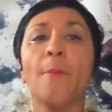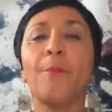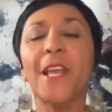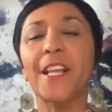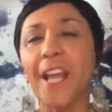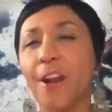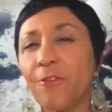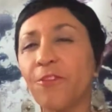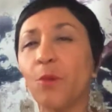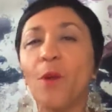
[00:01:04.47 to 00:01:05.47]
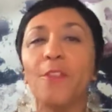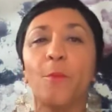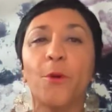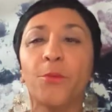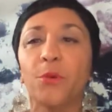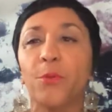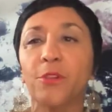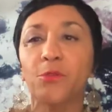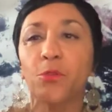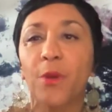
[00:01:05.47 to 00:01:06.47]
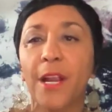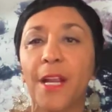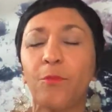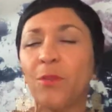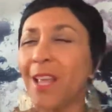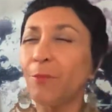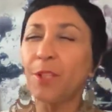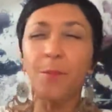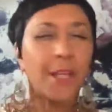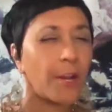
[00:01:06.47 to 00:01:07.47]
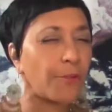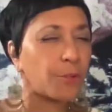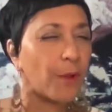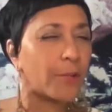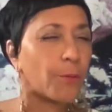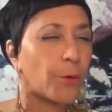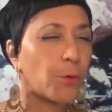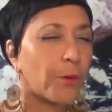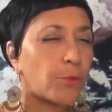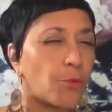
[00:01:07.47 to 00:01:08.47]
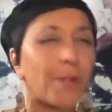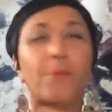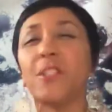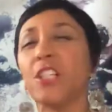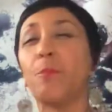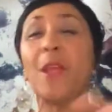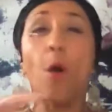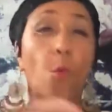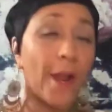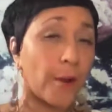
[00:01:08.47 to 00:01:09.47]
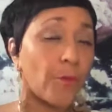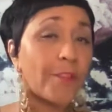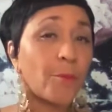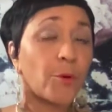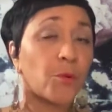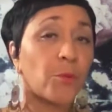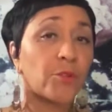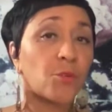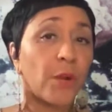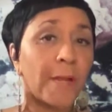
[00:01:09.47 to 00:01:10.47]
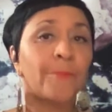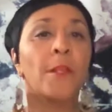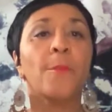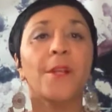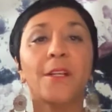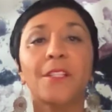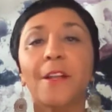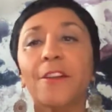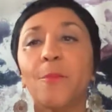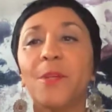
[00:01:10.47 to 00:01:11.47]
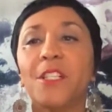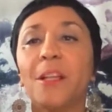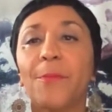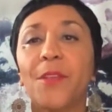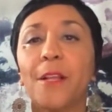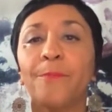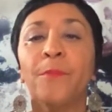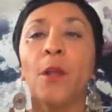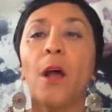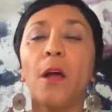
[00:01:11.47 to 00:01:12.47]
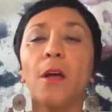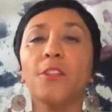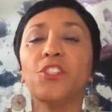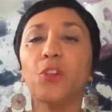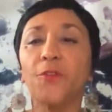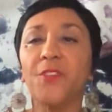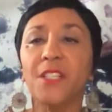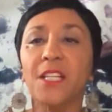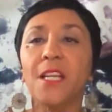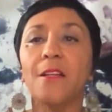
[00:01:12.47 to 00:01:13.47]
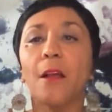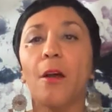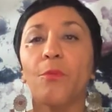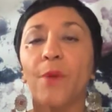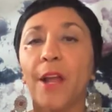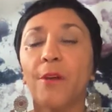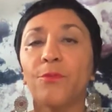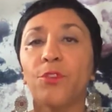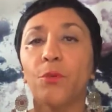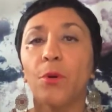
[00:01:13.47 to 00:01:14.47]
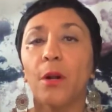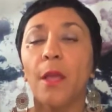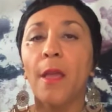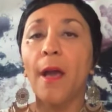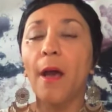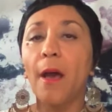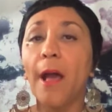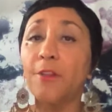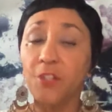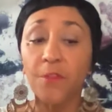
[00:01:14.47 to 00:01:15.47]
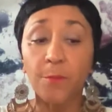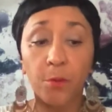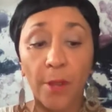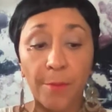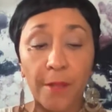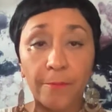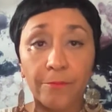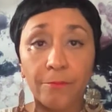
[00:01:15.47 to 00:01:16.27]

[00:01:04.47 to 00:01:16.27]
Be careful around the Mercury retrograde. Well, not really be careful around the Mercury retrograde, but just be aware around the Mercury retrograde, because there can be something surfacing around your house of employment,